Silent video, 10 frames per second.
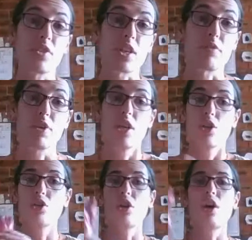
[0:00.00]
stuff.
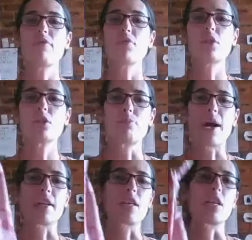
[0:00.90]
So I've got a little
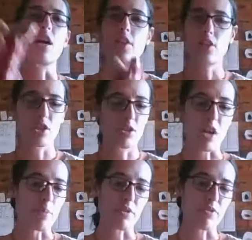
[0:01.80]
baggie. I just
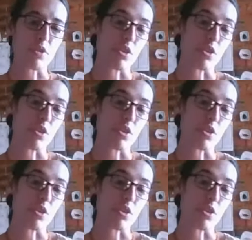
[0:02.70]
dumped a few